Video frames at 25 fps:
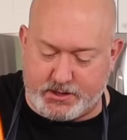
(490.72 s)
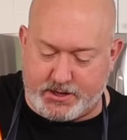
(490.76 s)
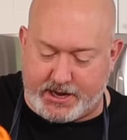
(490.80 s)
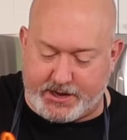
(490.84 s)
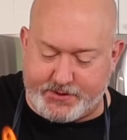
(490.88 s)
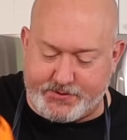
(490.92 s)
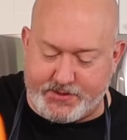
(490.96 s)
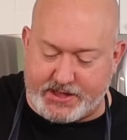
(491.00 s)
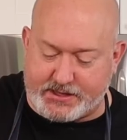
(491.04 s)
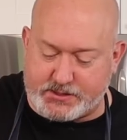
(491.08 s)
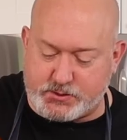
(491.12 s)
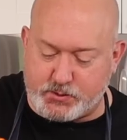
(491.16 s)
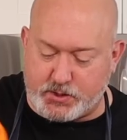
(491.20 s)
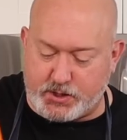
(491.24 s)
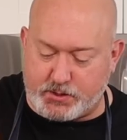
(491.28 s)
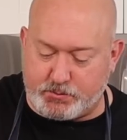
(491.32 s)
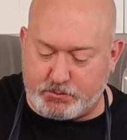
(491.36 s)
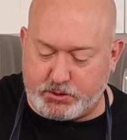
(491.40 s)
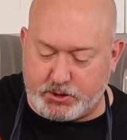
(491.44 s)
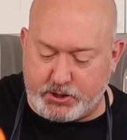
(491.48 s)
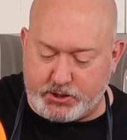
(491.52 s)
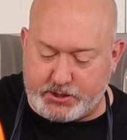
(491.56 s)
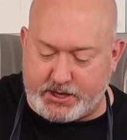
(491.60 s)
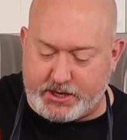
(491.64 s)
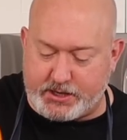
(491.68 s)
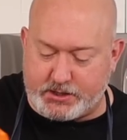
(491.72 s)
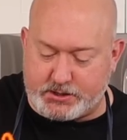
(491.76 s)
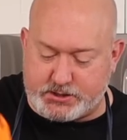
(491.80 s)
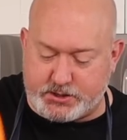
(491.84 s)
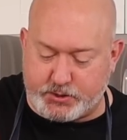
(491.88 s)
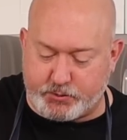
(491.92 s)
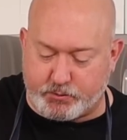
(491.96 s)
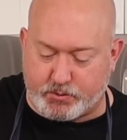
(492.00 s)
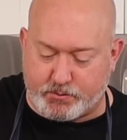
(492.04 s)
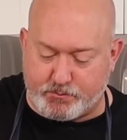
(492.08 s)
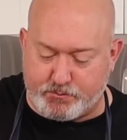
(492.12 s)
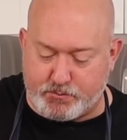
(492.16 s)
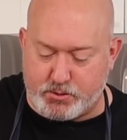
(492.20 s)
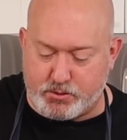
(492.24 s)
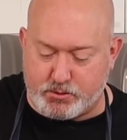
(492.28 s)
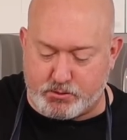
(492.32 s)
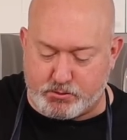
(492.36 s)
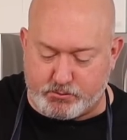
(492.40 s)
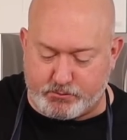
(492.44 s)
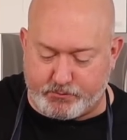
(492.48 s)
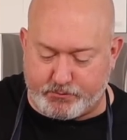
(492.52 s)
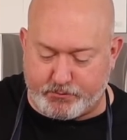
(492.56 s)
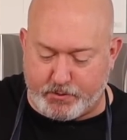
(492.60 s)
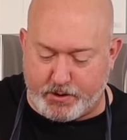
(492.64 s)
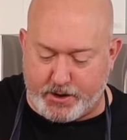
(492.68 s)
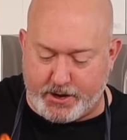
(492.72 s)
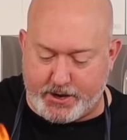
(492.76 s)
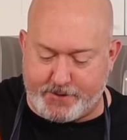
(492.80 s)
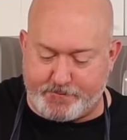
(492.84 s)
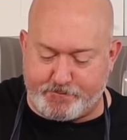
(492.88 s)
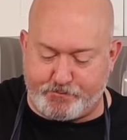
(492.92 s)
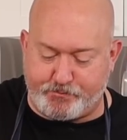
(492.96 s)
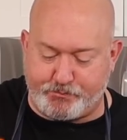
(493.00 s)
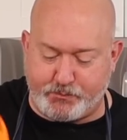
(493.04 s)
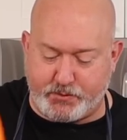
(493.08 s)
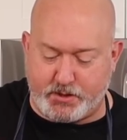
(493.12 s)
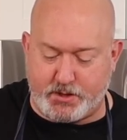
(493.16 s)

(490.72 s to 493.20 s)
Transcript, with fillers: And that's what I'm looking to remove, right?